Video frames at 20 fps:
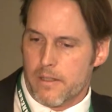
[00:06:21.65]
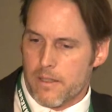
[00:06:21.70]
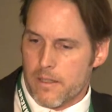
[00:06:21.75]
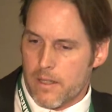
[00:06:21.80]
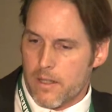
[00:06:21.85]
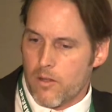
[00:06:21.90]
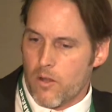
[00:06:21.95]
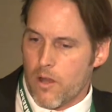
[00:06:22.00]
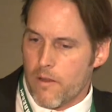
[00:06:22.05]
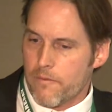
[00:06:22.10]

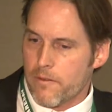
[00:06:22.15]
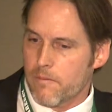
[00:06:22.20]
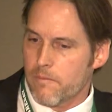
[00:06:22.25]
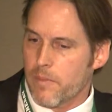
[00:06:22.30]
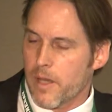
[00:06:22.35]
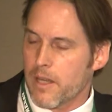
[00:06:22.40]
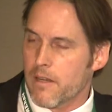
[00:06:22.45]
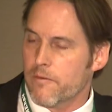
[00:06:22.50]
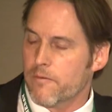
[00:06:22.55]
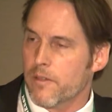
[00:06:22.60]
can often
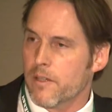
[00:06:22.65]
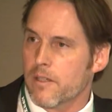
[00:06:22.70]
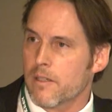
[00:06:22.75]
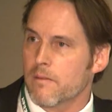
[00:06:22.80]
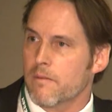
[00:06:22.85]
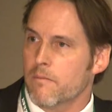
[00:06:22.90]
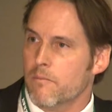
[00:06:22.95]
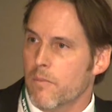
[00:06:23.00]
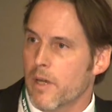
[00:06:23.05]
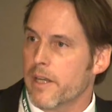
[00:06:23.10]
benefit
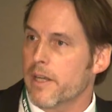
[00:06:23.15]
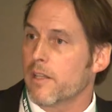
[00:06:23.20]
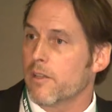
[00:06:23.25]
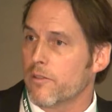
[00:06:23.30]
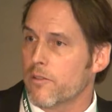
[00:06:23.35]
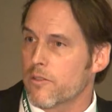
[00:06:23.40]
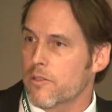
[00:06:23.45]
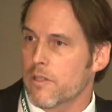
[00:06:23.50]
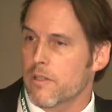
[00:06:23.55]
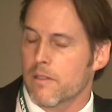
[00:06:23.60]

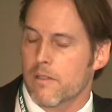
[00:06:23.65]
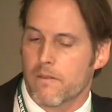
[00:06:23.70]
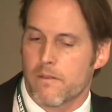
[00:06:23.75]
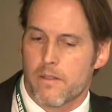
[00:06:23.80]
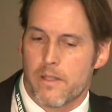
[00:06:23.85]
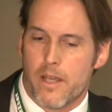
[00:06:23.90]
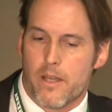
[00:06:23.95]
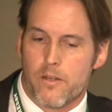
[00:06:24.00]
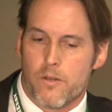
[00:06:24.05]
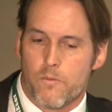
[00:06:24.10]
money-losing
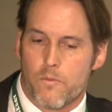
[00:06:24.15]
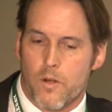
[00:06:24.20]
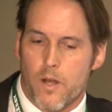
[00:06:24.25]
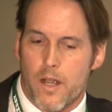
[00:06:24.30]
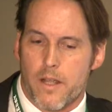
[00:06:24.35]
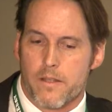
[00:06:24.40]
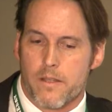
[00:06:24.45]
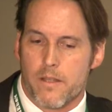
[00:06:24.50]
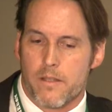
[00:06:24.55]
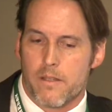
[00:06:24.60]

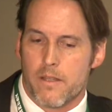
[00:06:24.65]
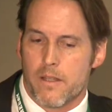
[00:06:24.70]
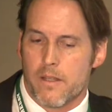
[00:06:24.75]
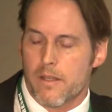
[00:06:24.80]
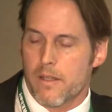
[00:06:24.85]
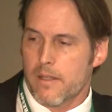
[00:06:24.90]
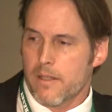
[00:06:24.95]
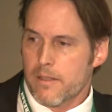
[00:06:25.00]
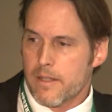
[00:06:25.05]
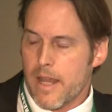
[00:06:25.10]
enterprises.
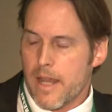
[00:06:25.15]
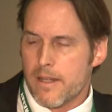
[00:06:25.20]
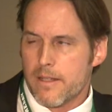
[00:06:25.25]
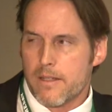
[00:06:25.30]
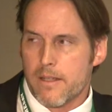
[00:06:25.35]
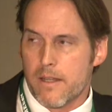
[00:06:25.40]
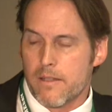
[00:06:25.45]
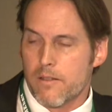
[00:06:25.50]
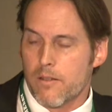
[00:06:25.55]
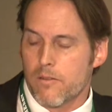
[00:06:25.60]
Tax
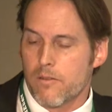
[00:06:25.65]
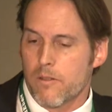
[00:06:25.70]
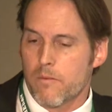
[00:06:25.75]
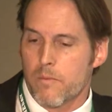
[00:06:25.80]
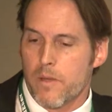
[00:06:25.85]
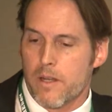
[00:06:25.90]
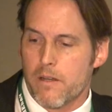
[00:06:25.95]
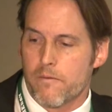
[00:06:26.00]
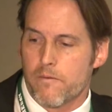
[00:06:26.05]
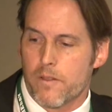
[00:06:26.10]
cuts only
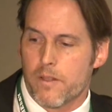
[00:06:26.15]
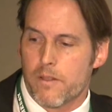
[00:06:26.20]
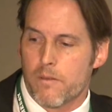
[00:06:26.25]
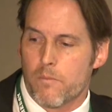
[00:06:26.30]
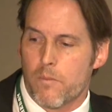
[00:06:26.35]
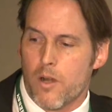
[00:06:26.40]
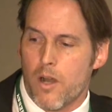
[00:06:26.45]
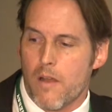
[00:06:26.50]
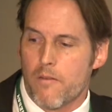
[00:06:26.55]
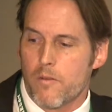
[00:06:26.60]
benefit the
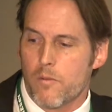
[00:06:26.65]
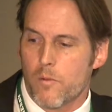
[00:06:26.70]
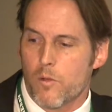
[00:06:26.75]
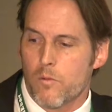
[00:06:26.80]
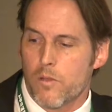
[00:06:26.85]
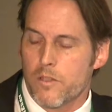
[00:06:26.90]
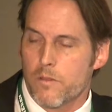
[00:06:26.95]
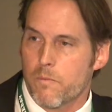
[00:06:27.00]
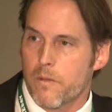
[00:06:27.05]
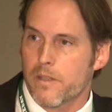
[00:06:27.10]
profitable
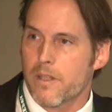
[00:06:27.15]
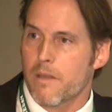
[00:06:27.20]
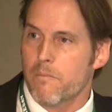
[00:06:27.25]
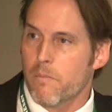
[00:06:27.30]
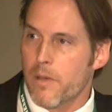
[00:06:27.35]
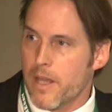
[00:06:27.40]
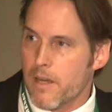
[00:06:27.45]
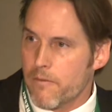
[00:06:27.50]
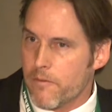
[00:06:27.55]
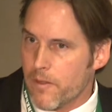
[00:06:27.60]
ones, but they
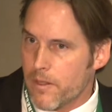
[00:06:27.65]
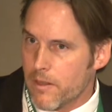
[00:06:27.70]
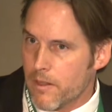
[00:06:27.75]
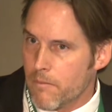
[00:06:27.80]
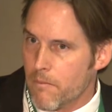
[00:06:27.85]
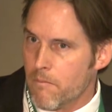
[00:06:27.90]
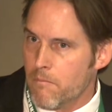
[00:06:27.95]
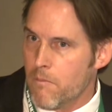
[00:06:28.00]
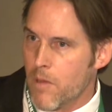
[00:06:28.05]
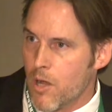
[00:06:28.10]
benefit the
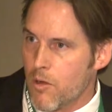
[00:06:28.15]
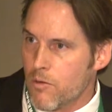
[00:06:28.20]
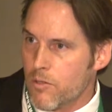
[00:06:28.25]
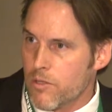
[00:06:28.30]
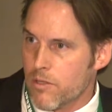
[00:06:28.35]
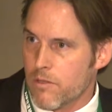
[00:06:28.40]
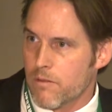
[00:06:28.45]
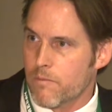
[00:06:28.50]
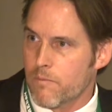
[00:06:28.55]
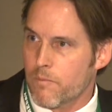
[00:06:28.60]

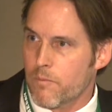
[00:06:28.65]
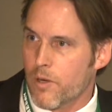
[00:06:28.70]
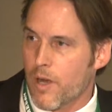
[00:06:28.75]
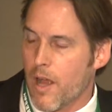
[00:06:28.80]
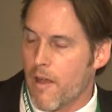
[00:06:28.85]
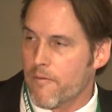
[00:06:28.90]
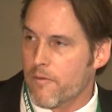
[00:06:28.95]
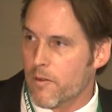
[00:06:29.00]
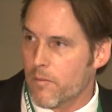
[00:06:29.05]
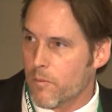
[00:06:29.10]
most
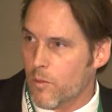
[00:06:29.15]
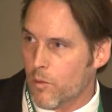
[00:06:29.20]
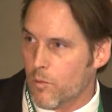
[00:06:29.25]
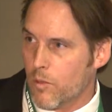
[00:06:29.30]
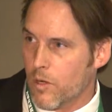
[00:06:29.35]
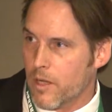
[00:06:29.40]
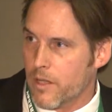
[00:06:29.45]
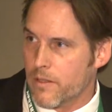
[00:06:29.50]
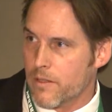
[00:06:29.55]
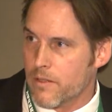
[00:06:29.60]
profitable
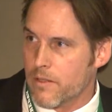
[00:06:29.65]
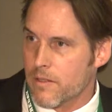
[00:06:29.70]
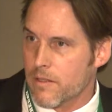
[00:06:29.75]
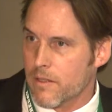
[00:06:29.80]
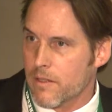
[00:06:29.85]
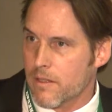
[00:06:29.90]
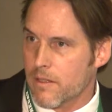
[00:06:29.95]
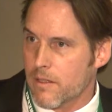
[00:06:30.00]
ones